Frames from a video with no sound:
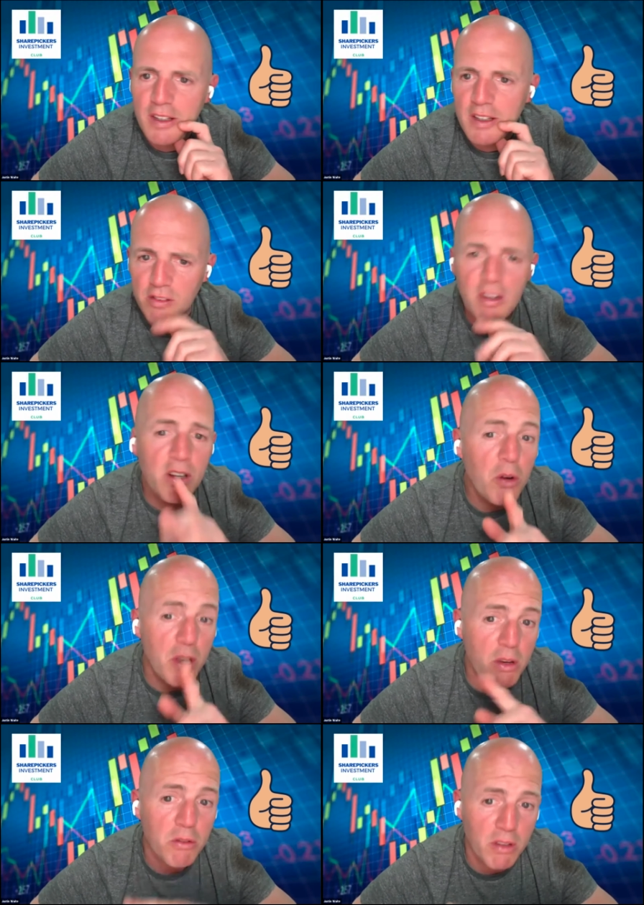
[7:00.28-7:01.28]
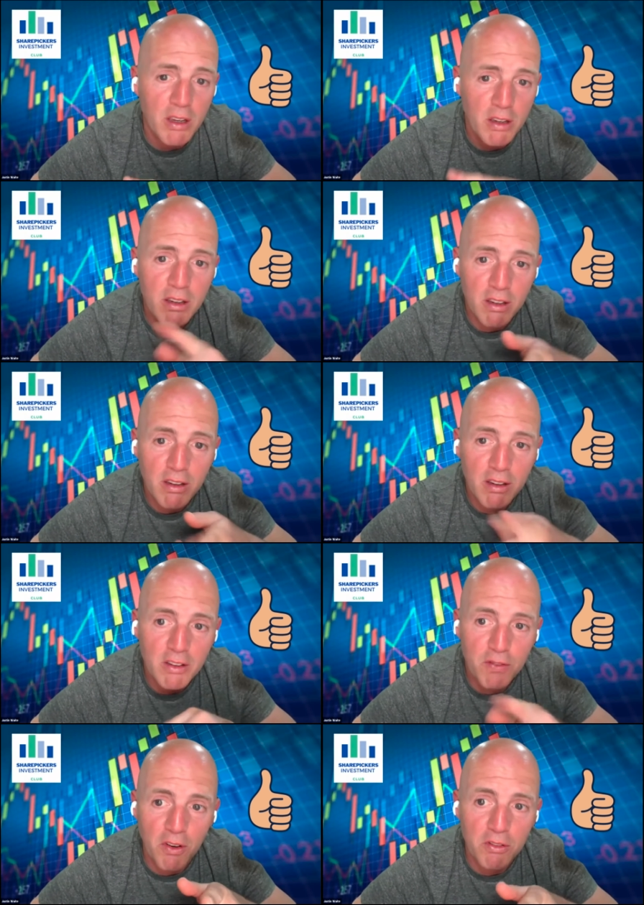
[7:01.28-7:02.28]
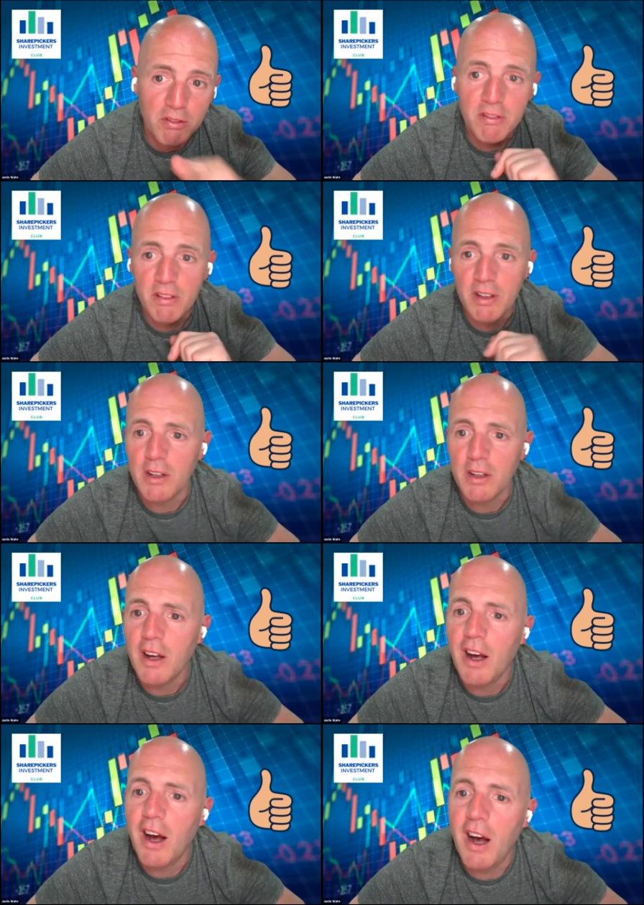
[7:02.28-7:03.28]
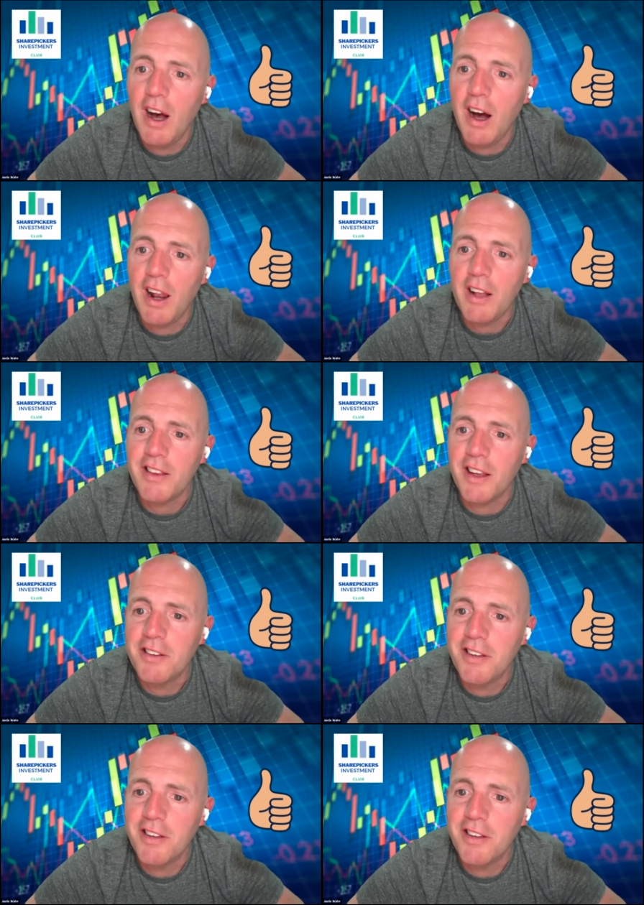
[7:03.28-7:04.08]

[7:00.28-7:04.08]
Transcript: Does he know you're using his phone? Uh, I like this.